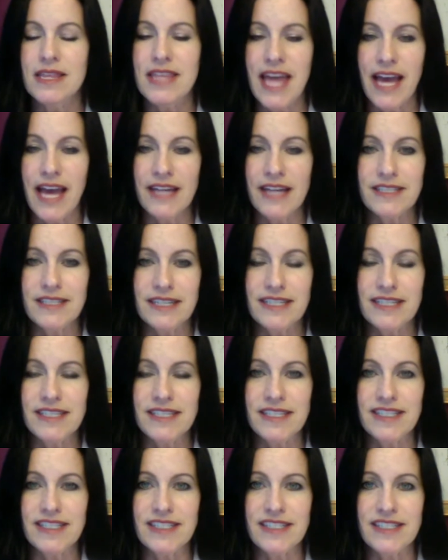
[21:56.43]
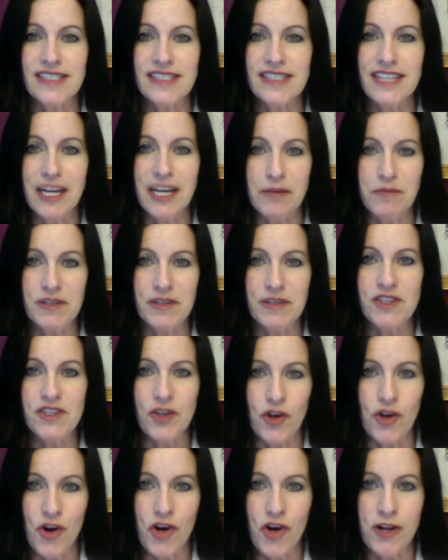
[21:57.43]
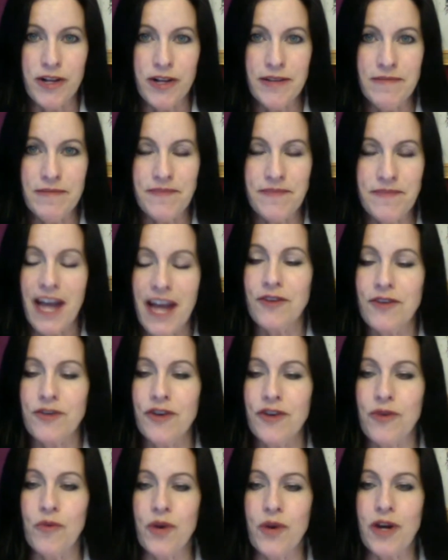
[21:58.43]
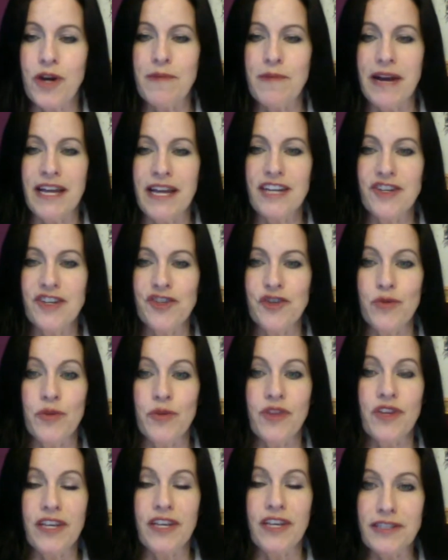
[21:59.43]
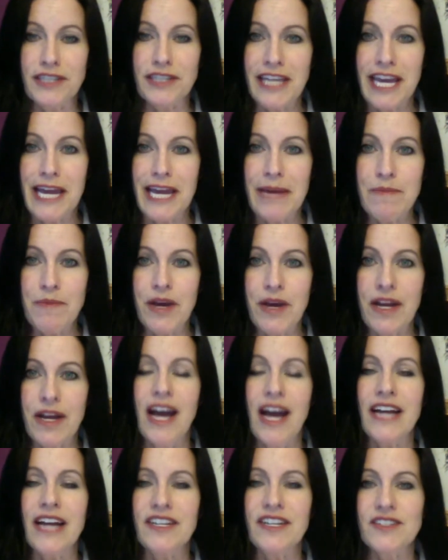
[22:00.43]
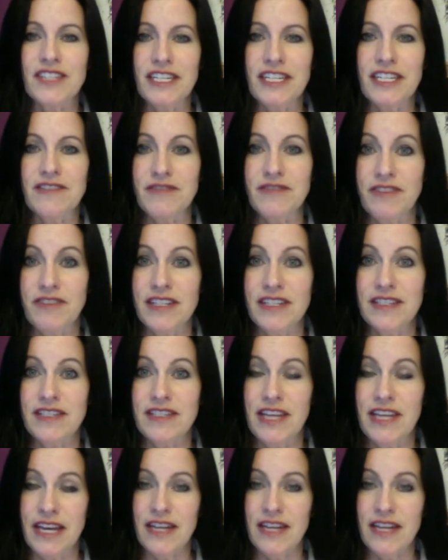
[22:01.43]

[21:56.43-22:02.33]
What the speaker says: That doesn't help us at all. I don't know where my issue with guilt came, but I just need to face that,